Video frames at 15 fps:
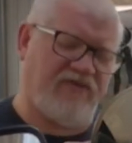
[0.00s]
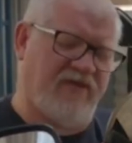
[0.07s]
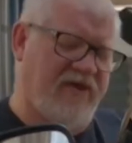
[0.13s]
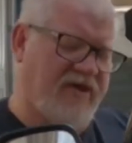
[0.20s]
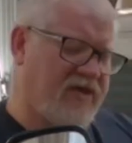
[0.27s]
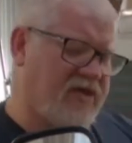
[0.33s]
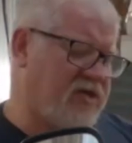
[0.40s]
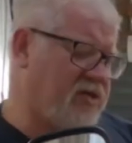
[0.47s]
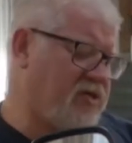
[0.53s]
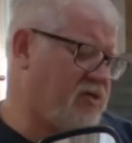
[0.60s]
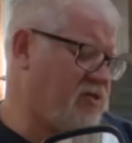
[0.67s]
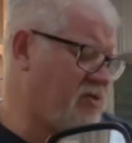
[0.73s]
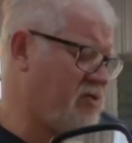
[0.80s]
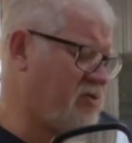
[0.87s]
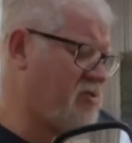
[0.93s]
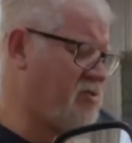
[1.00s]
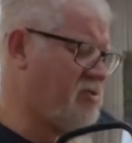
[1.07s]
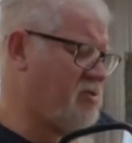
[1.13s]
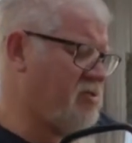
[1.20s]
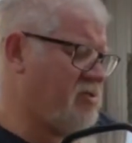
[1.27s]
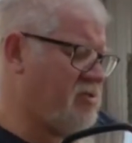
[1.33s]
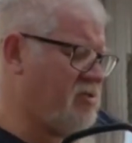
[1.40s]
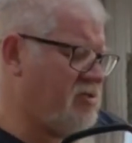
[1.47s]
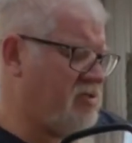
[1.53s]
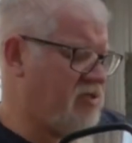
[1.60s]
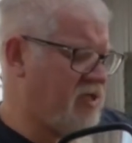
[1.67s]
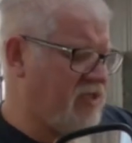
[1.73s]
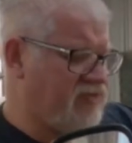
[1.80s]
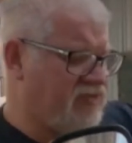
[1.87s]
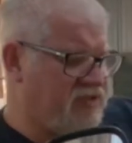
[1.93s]
think
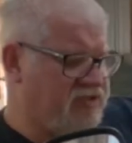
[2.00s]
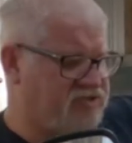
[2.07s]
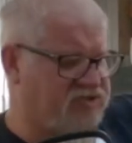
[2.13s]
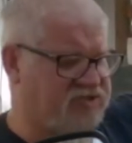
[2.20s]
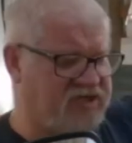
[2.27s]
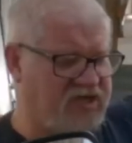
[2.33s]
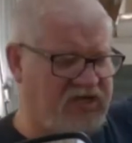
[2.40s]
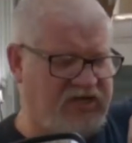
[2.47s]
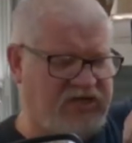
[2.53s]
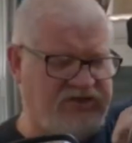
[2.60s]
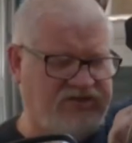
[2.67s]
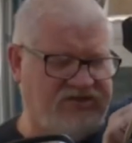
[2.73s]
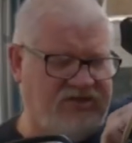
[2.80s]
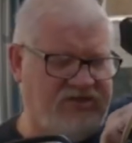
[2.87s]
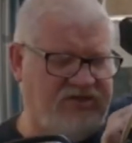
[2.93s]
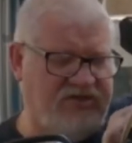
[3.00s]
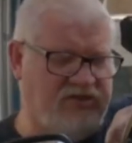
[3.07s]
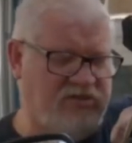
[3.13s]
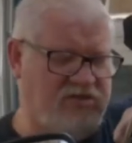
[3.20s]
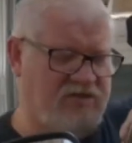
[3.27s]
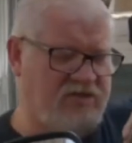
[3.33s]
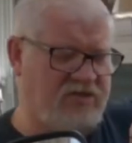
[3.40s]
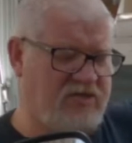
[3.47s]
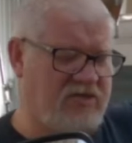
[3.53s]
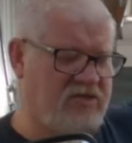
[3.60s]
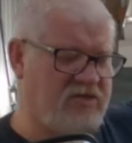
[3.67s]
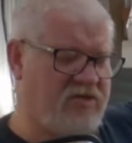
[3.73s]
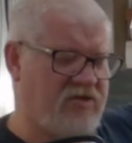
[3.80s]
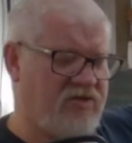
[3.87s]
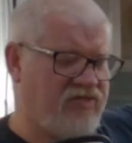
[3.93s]
at this stage
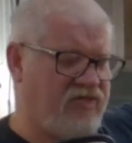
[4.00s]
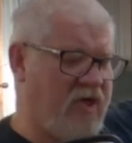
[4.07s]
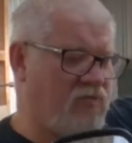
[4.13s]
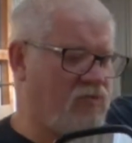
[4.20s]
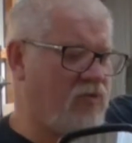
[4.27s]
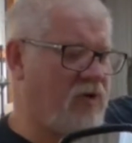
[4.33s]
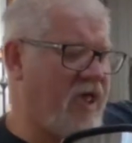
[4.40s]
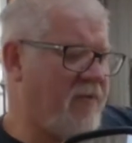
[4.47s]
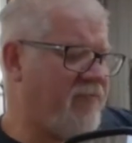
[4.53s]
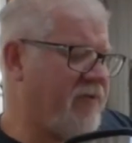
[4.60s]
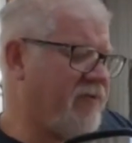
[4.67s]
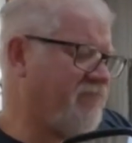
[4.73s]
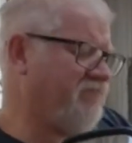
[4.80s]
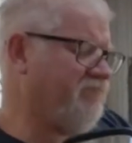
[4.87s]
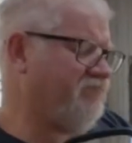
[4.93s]
that will happen.